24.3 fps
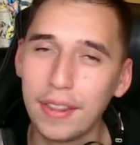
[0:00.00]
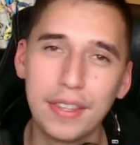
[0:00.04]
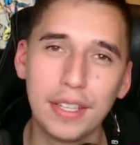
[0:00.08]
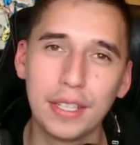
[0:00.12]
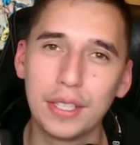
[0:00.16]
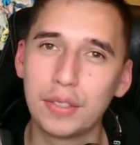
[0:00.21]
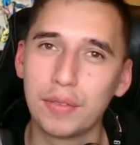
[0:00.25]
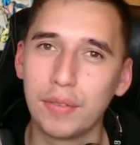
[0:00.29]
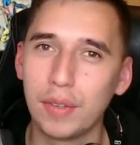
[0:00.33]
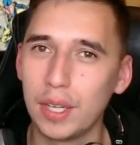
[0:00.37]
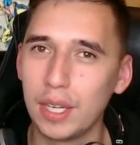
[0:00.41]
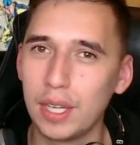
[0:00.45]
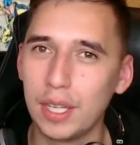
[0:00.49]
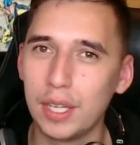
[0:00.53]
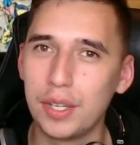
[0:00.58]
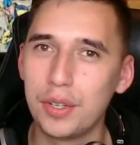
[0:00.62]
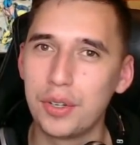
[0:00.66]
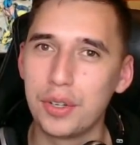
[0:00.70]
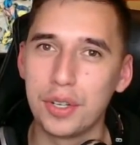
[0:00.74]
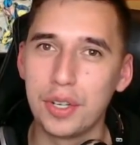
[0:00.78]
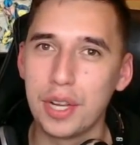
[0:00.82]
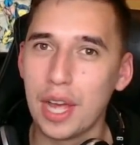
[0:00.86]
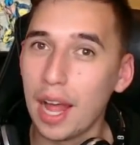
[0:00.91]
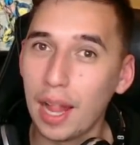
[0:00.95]
this
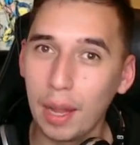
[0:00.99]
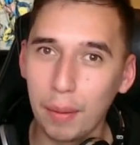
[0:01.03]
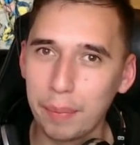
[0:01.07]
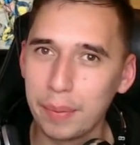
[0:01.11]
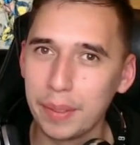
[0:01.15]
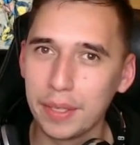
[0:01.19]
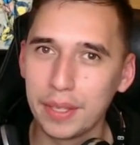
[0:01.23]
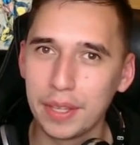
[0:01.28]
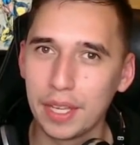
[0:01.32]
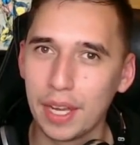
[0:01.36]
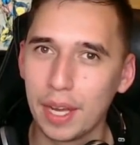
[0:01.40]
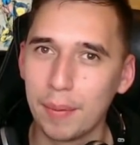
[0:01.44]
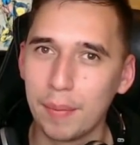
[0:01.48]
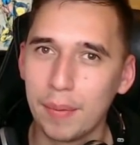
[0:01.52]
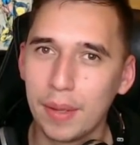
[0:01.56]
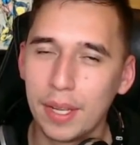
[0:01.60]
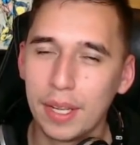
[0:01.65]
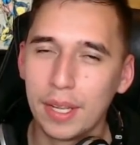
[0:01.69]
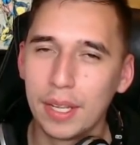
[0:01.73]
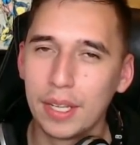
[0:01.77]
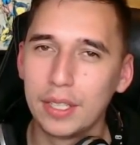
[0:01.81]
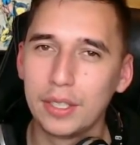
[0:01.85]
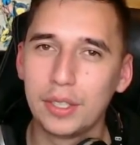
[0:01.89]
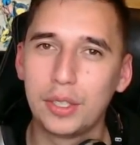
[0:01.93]
village and helping them
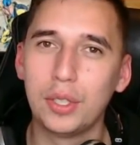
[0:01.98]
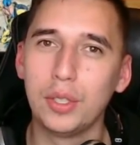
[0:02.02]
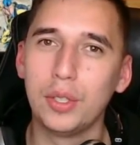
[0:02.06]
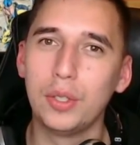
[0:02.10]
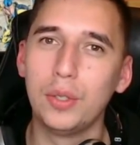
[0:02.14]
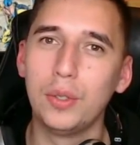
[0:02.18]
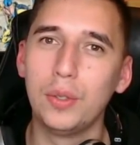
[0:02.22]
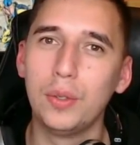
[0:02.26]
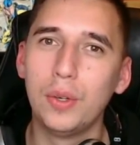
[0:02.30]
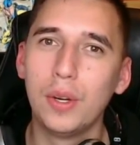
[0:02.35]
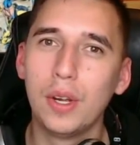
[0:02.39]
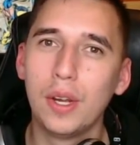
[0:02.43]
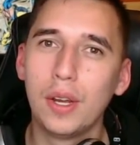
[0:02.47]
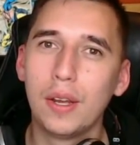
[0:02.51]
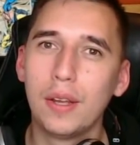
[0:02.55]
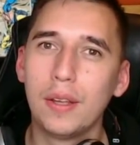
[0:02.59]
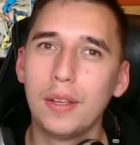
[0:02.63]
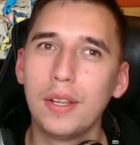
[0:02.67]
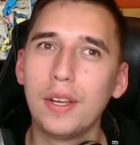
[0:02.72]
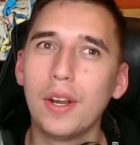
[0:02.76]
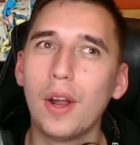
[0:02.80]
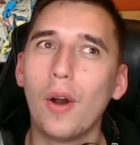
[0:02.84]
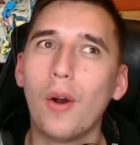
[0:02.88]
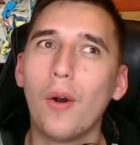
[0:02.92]
to,
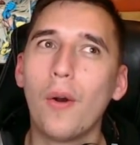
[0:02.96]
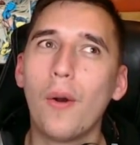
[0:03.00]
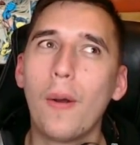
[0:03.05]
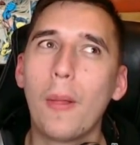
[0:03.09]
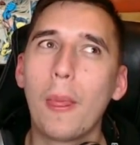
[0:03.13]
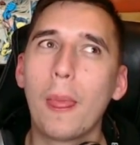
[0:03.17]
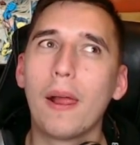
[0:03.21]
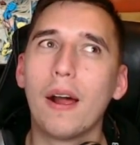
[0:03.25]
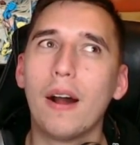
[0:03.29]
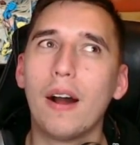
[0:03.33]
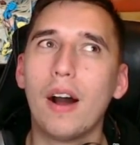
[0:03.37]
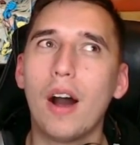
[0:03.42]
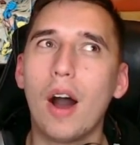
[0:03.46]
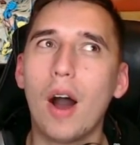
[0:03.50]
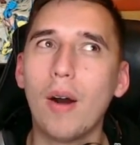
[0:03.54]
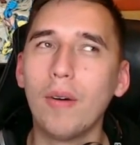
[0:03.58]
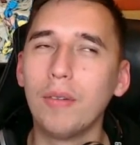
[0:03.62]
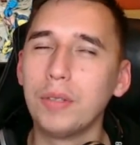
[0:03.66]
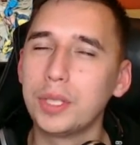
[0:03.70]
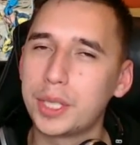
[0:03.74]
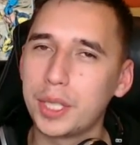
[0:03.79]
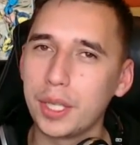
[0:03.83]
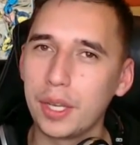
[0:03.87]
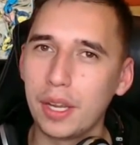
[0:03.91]
you know,
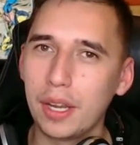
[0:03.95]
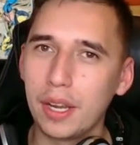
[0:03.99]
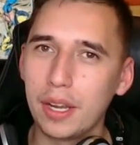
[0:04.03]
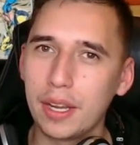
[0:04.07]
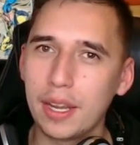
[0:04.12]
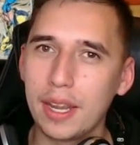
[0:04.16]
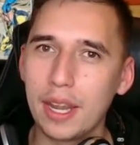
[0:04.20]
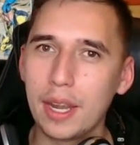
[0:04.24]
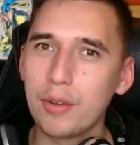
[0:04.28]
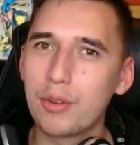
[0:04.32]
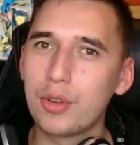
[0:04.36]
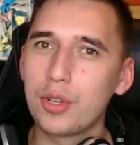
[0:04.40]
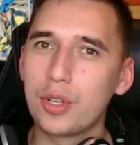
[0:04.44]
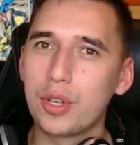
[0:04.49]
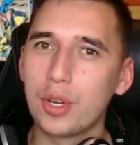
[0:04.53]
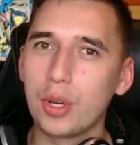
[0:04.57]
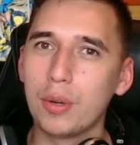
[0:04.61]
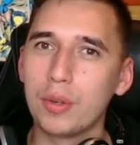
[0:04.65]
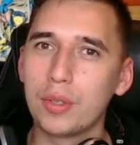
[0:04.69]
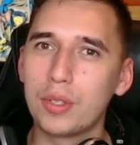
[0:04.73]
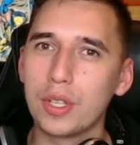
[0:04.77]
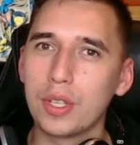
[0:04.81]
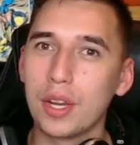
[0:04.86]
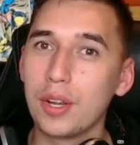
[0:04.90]
obviously
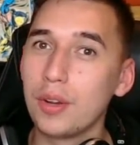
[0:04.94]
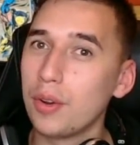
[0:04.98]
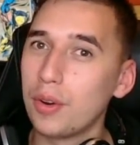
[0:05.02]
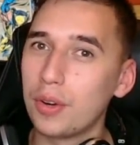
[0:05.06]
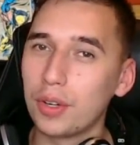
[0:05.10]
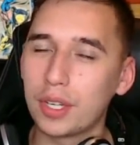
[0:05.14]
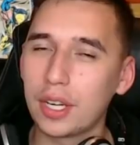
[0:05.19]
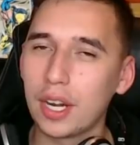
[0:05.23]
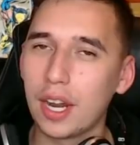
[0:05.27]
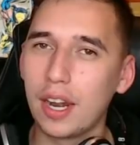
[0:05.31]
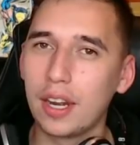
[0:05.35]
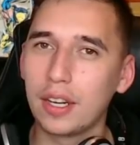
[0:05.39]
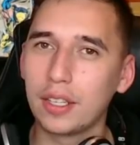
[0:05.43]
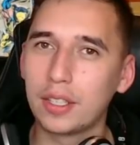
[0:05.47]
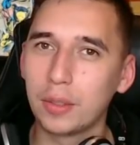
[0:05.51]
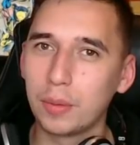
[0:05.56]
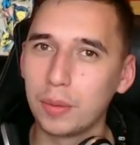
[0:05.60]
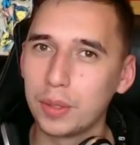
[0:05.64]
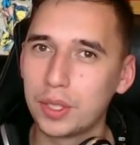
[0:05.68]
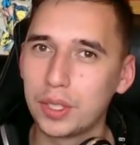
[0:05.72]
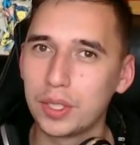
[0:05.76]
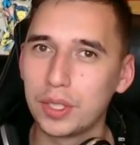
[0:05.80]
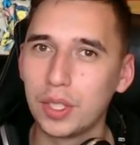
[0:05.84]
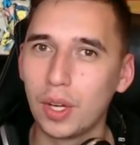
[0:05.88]
introduce another
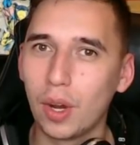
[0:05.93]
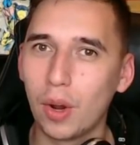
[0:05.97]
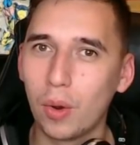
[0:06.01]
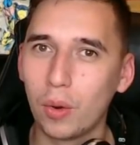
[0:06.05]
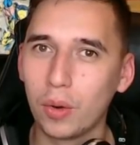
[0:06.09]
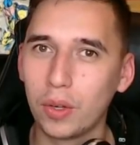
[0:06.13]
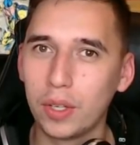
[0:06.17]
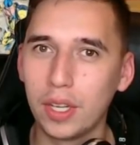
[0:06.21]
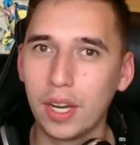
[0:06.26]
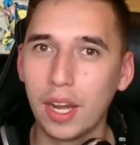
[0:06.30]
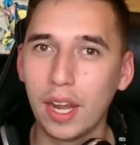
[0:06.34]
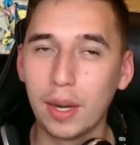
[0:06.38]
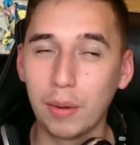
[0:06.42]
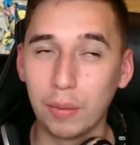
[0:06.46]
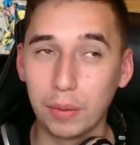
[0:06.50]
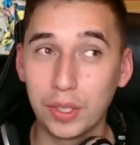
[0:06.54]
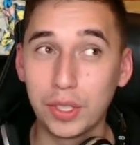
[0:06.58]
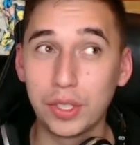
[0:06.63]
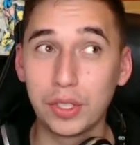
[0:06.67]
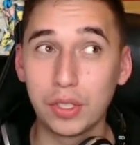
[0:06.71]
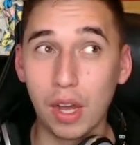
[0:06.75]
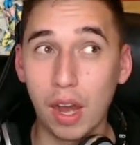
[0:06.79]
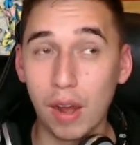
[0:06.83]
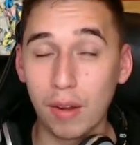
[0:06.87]
character, which is the holy knight,
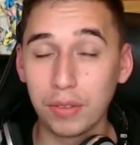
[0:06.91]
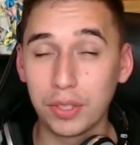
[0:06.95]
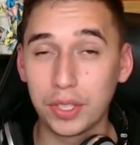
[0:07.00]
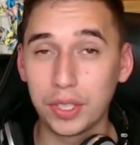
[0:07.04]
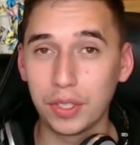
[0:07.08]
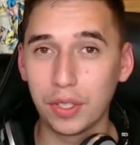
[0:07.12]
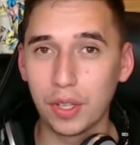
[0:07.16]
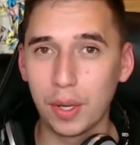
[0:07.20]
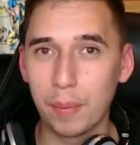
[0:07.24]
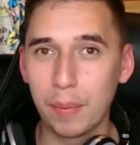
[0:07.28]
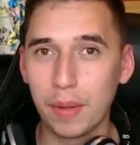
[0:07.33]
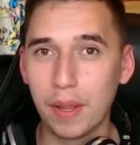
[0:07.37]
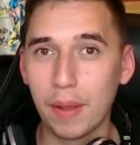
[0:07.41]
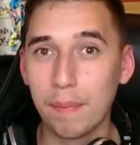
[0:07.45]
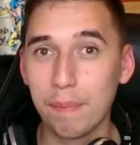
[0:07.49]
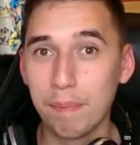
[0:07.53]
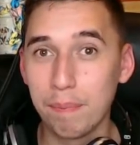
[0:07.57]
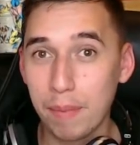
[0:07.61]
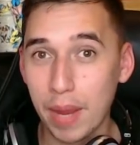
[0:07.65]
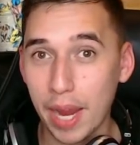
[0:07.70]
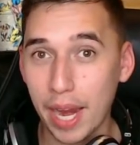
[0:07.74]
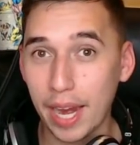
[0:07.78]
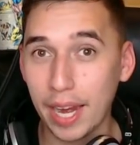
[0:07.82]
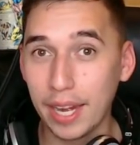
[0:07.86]
which is obviously going to be a
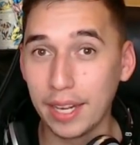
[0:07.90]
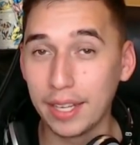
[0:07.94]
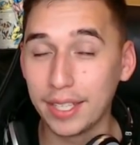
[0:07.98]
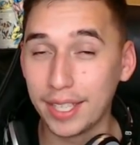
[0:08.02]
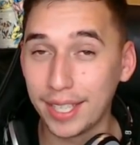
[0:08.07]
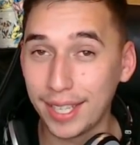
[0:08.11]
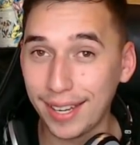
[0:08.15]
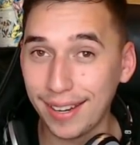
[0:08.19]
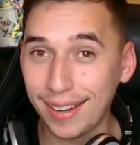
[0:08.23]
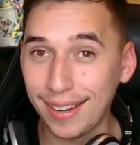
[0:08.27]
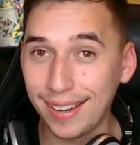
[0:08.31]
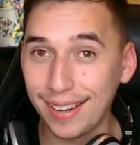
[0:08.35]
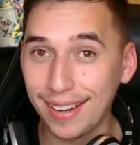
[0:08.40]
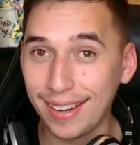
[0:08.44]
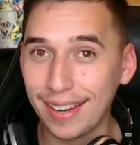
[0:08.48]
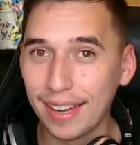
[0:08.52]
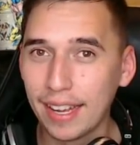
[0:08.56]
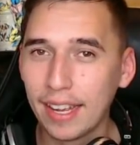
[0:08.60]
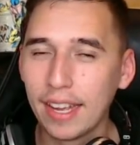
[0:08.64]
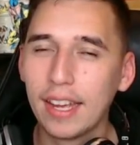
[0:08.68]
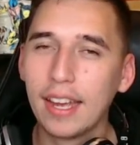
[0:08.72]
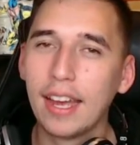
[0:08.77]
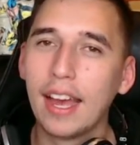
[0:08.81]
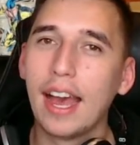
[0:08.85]
main
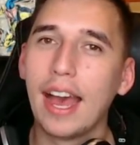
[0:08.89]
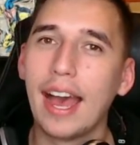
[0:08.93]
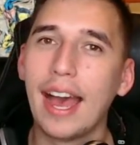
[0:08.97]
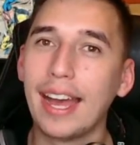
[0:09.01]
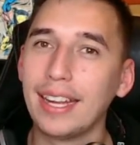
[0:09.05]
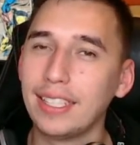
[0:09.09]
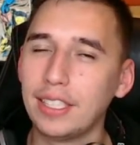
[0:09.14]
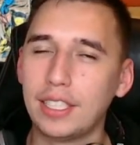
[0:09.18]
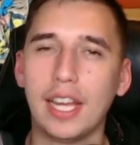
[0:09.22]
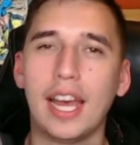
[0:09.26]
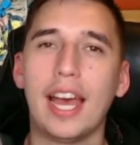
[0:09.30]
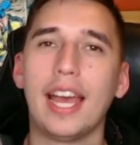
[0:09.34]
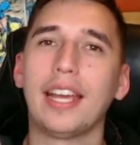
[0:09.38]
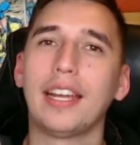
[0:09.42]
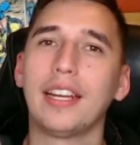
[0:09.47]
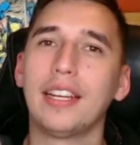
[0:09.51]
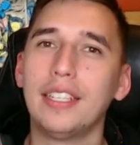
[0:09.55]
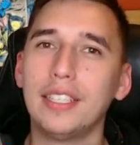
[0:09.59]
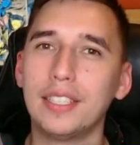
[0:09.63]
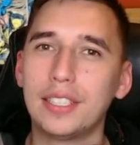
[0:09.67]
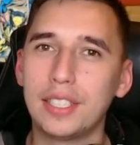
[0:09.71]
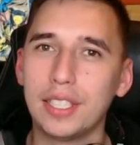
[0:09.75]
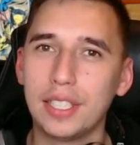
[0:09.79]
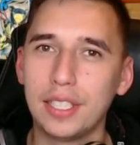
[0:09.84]
key
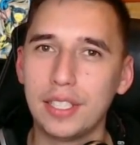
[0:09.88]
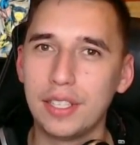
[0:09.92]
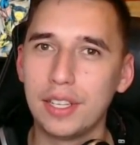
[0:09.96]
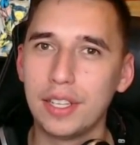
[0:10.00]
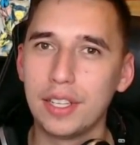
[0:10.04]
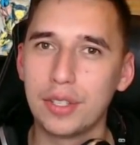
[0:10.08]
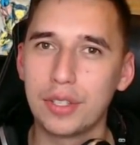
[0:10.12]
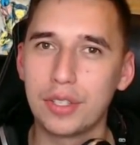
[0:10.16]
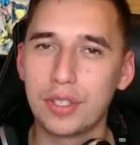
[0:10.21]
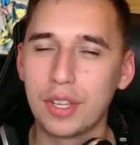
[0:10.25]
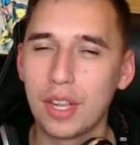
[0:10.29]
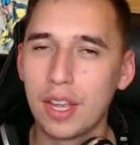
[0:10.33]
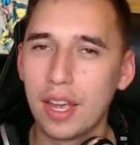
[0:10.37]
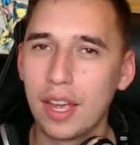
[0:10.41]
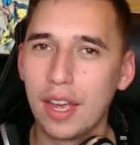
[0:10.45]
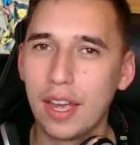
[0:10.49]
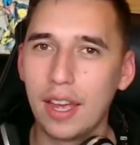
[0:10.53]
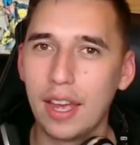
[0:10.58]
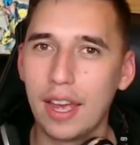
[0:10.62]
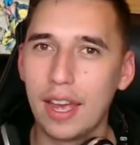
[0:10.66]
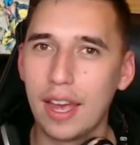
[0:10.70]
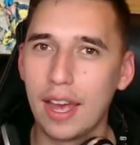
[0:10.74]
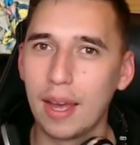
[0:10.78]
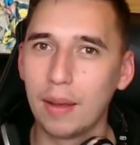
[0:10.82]
antagonist in this
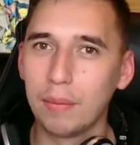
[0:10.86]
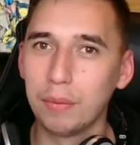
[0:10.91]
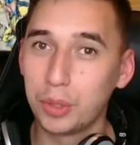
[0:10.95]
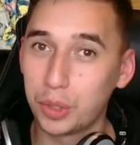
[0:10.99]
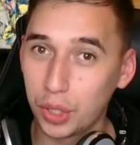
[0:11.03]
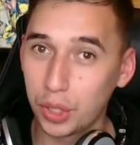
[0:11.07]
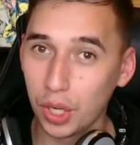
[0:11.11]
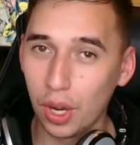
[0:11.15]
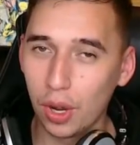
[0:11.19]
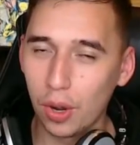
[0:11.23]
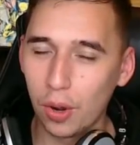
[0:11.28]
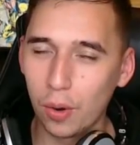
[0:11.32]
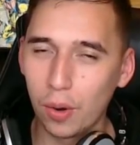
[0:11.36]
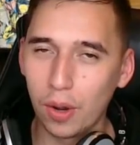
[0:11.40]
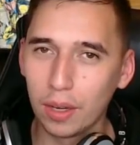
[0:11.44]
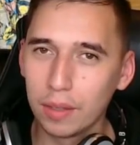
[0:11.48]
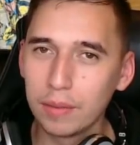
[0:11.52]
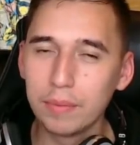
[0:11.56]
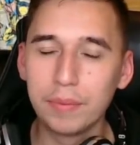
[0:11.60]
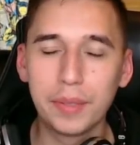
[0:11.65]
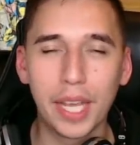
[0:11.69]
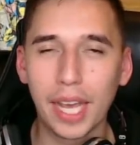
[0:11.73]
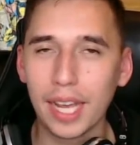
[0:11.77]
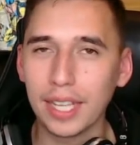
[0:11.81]
show,
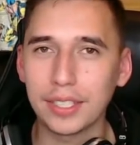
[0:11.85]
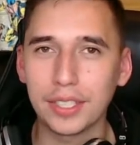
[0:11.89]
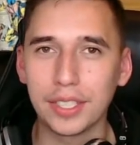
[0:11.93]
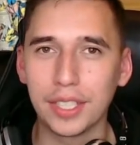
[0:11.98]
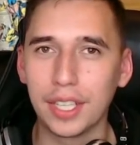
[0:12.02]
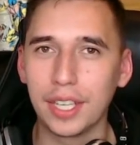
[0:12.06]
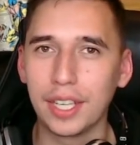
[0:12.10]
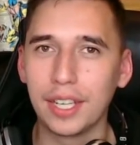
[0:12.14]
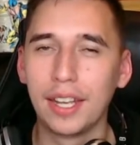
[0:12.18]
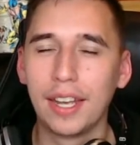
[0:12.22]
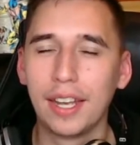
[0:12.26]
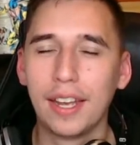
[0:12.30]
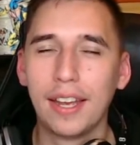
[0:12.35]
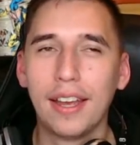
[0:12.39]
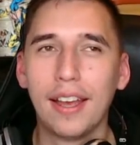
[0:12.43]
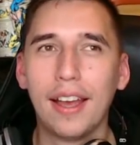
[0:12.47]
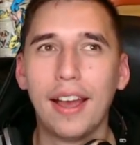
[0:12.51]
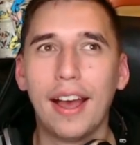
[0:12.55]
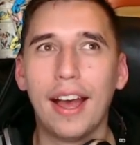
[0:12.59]
I'm guessing.